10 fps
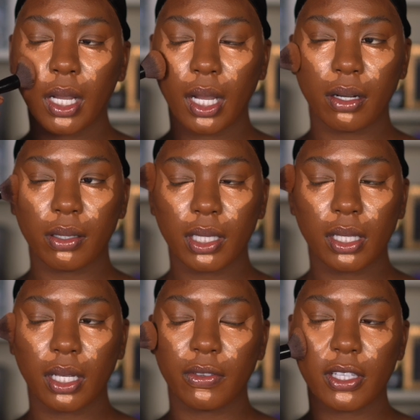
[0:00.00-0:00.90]
I really
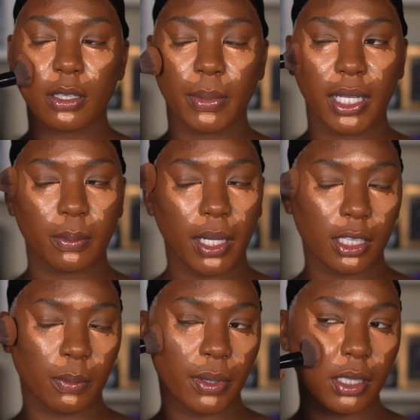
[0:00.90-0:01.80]
love this
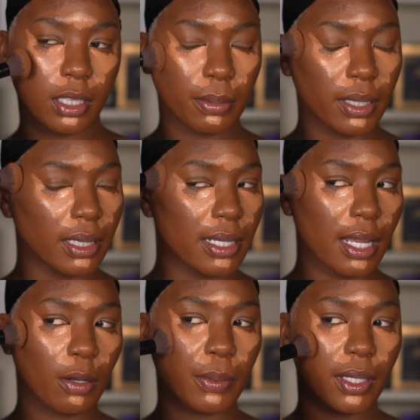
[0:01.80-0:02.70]
Smashbox brush to blend this
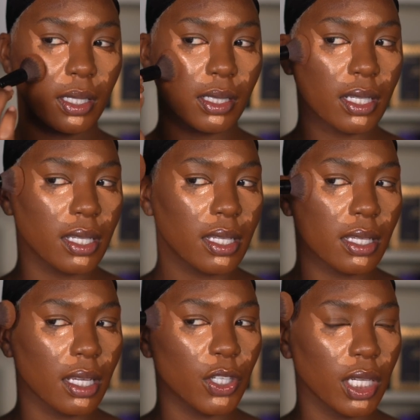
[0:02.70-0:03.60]
out because it's
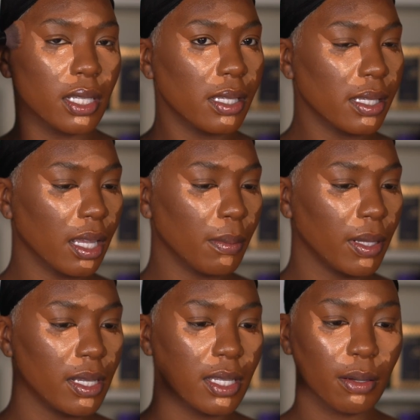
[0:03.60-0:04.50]
such a
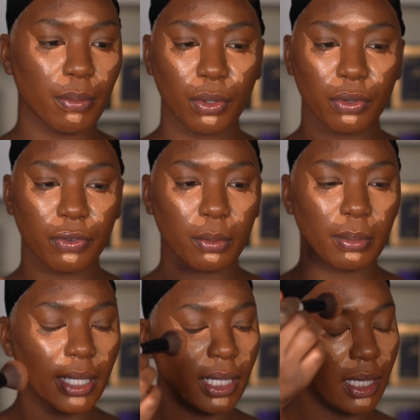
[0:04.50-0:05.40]
seamless and beautiful
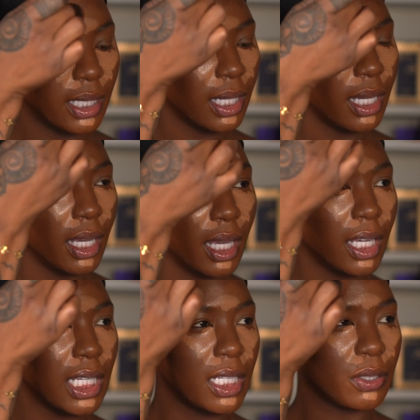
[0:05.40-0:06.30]
blend,
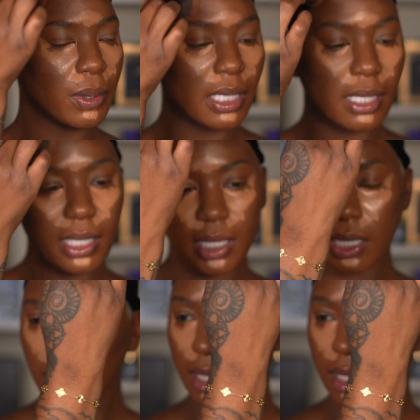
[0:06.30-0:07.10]
as you can see.